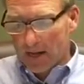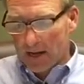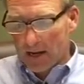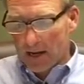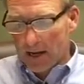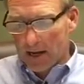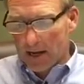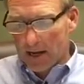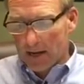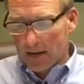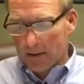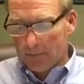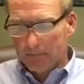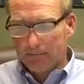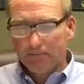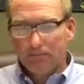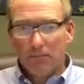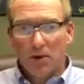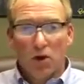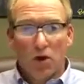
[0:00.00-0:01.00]

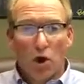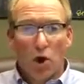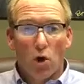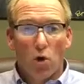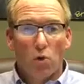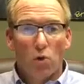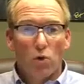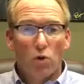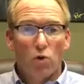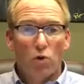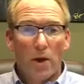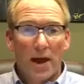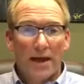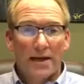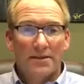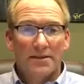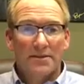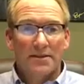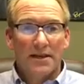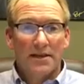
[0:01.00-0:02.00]
know who
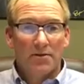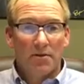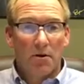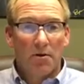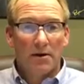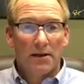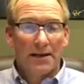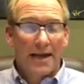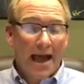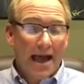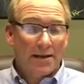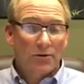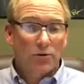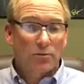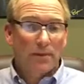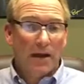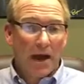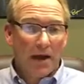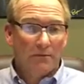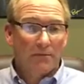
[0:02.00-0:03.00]
has the authority to act
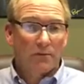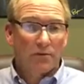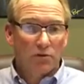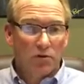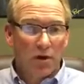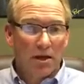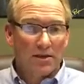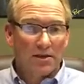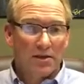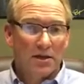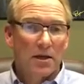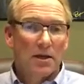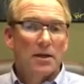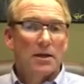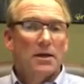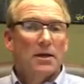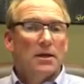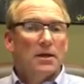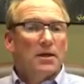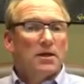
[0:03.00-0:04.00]
on behalf of the trust.
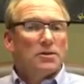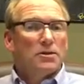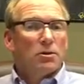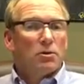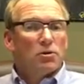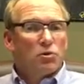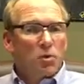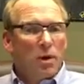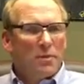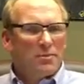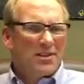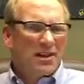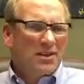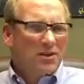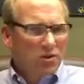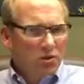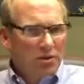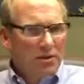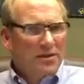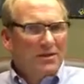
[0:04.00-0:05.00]
So Schwab
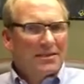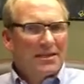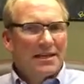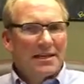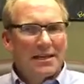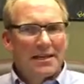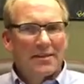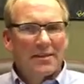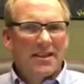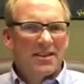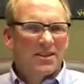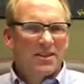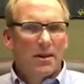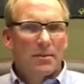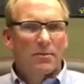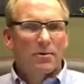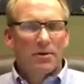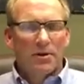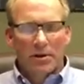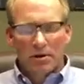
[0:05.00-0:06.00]
says you can send in that
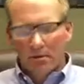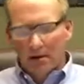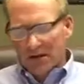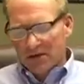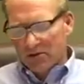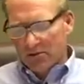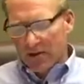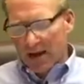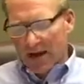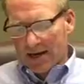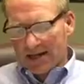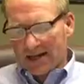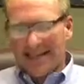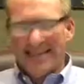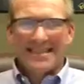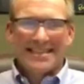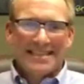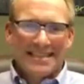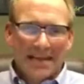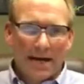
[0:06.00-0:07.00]
summary or extract
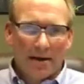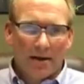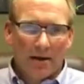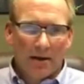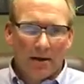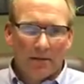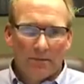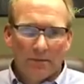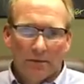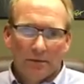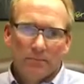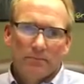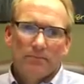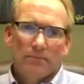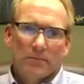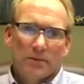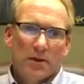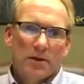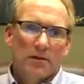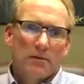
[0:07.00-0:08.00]
instead of
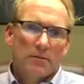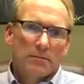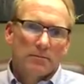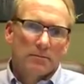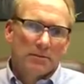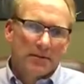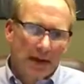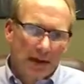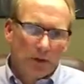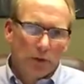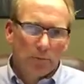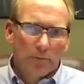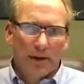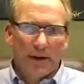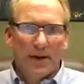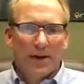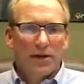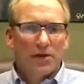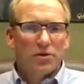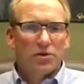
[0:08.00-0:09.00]
the title
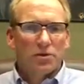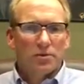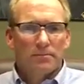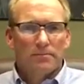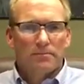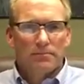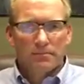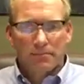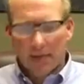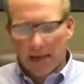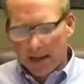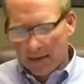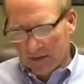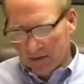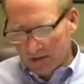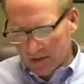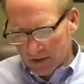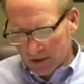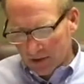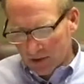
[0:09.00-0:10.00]
page and the
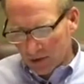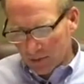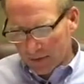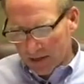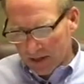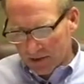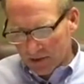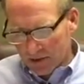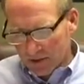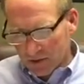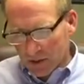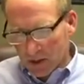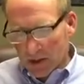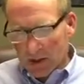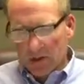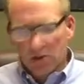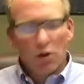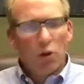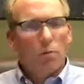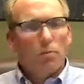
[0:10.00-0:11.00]
signature pages.
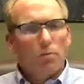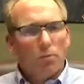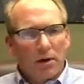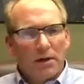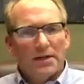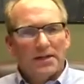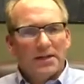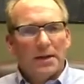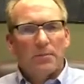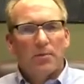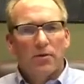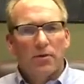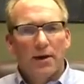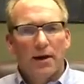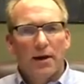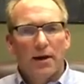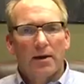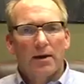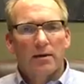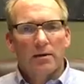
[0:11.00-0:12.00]
So pretty simple
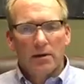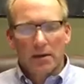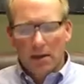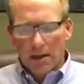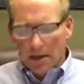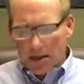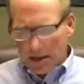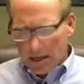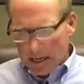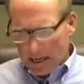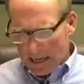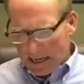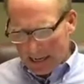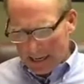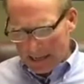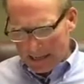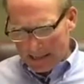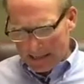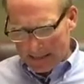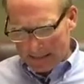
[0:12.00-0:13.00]
there.
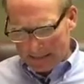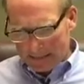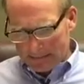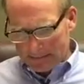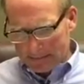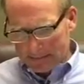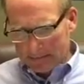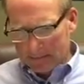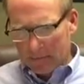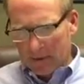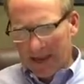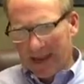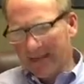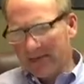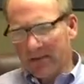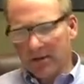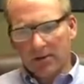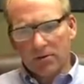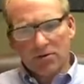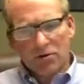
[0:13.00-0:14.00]

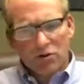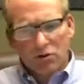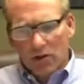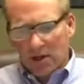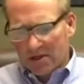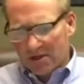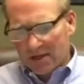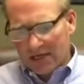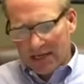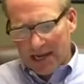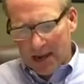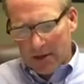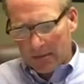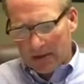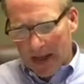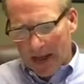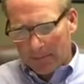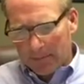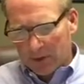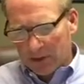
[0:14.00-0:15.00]
In the trust account
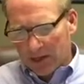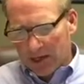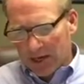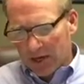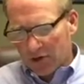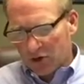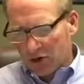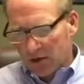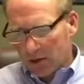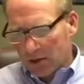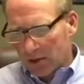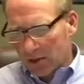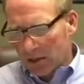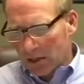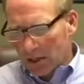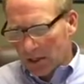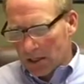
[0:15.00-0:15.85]
application,